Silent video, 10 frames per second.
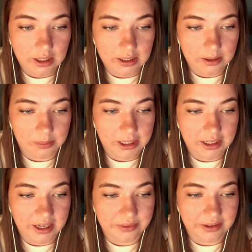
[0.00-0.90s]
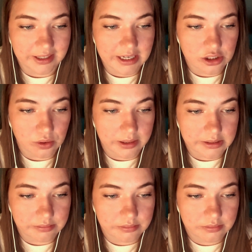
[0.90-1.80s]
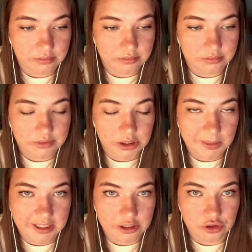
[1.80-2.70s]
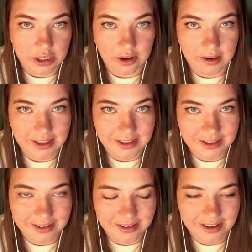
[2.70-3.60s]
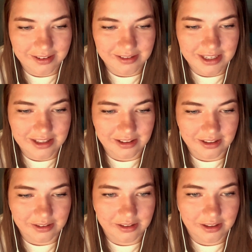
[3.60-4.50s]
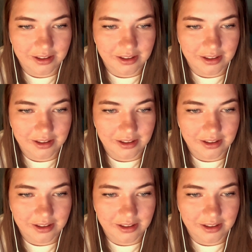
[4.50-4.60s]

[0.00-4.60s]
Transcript: And I really enjoy speaking Draconic in the